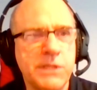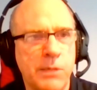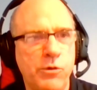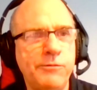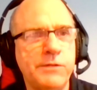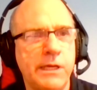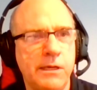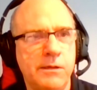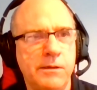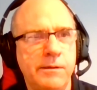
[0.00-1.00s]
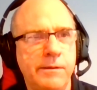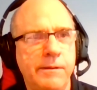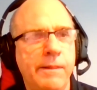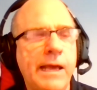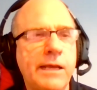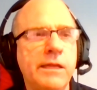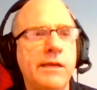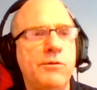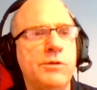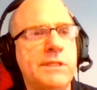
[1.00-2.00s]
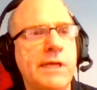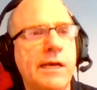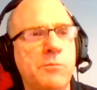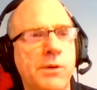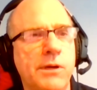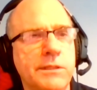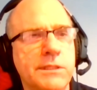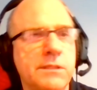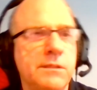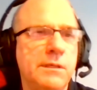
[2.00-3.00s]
rifting, that can give you a second pulse.